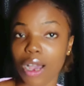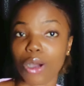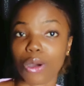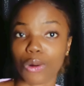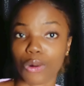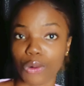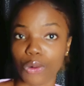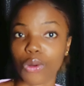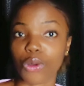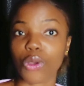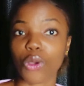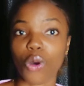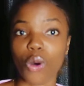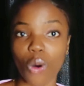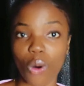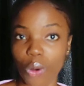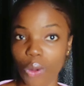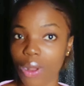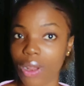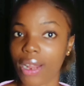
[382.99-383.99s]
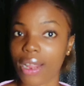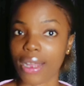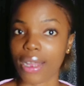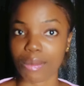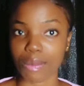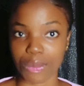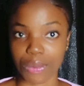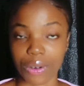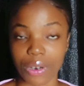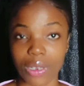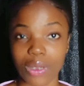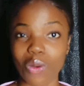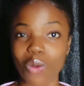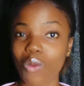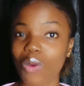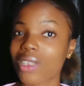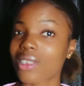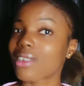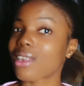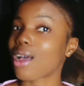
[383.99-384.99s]
and grow your online brand
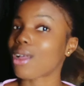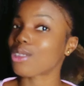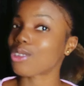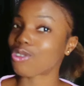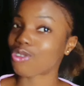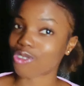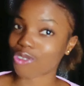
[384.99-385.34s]
without